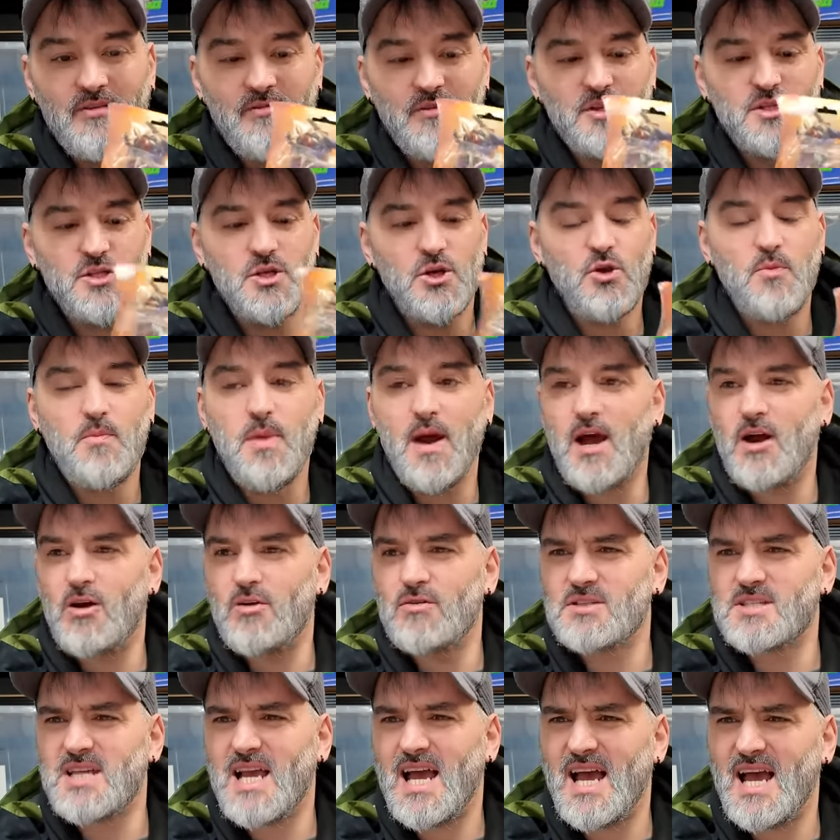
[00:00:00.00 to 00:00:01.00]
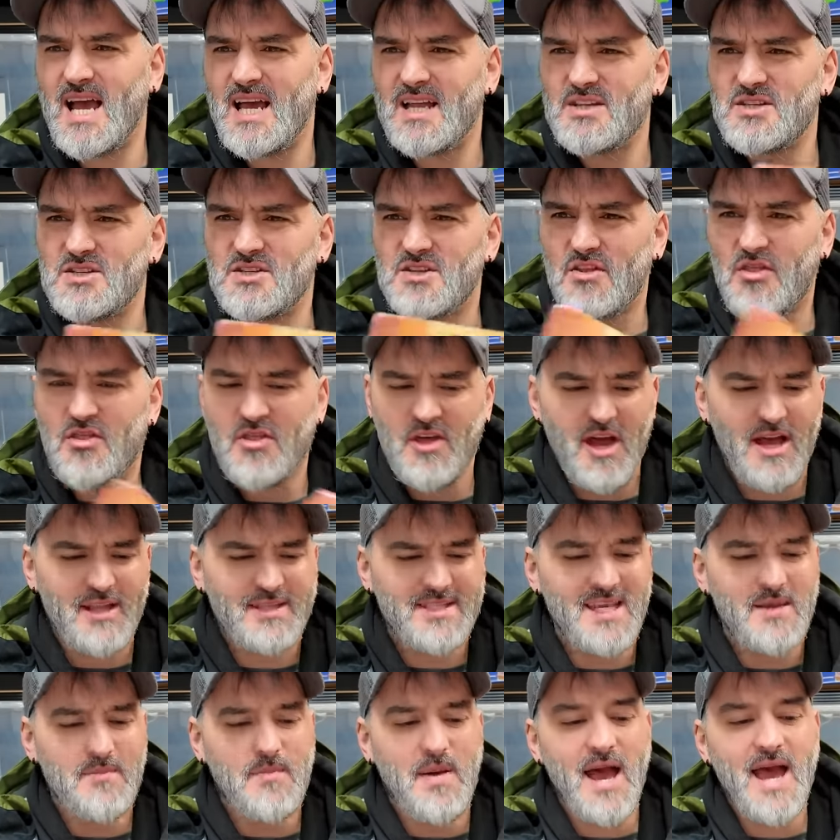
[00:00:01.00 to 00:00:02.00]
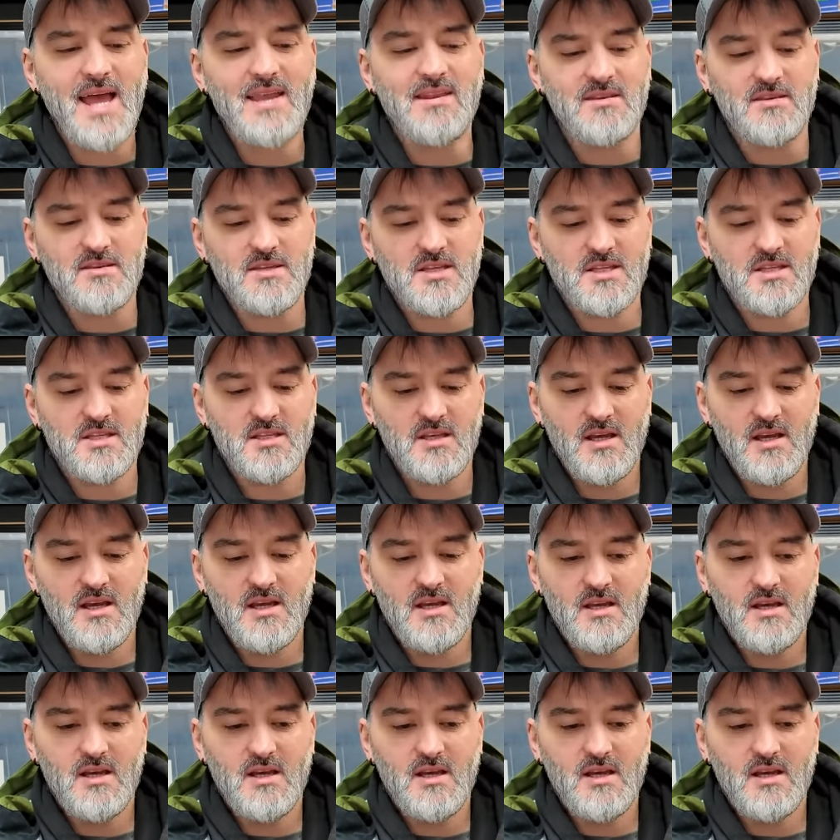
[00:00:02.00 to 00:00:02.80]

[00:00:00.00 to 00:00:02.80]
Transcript: for £2.30.